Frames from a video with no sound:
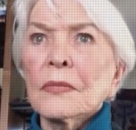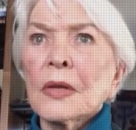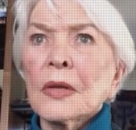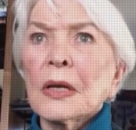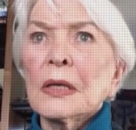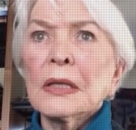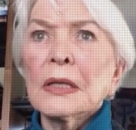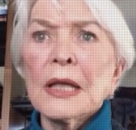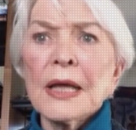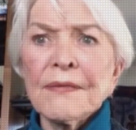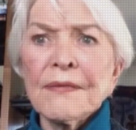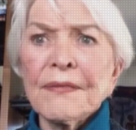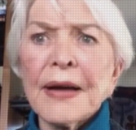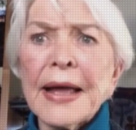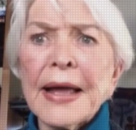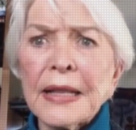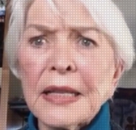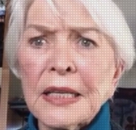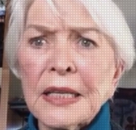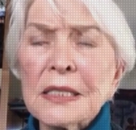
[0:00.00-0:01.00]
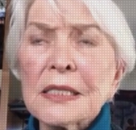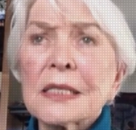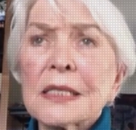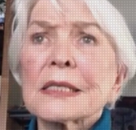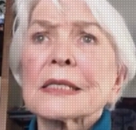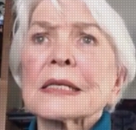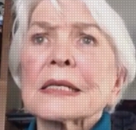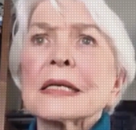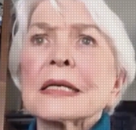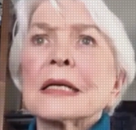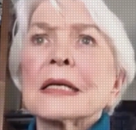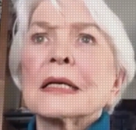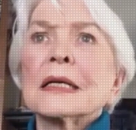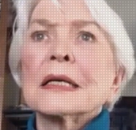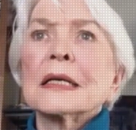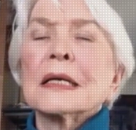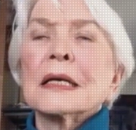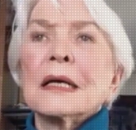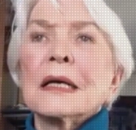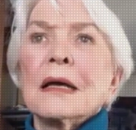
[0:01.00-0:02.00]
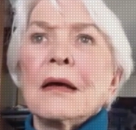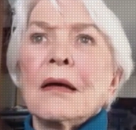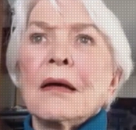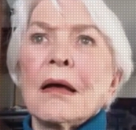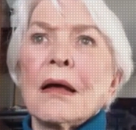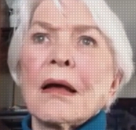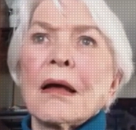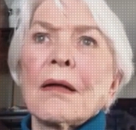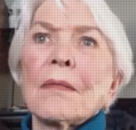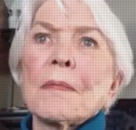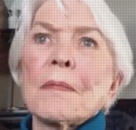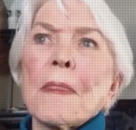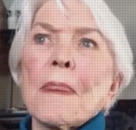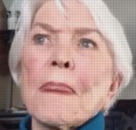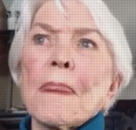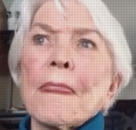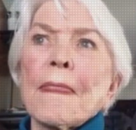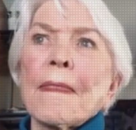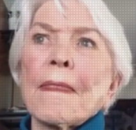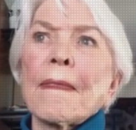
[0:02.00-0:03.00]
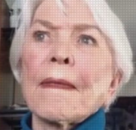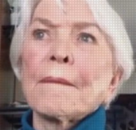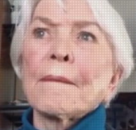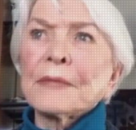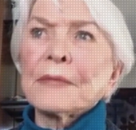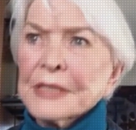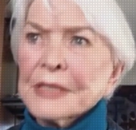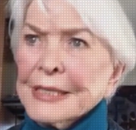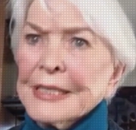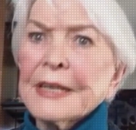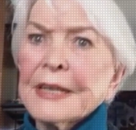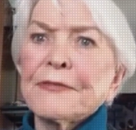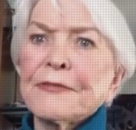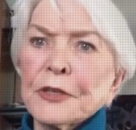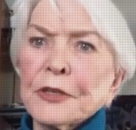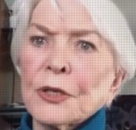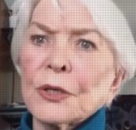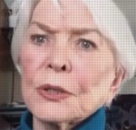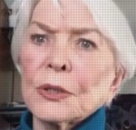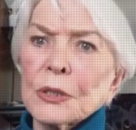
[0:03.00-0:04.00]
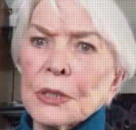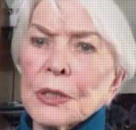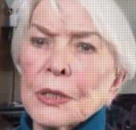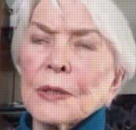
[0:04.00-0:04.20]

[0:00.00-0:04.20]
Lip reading: a lot of violence. It was difficult,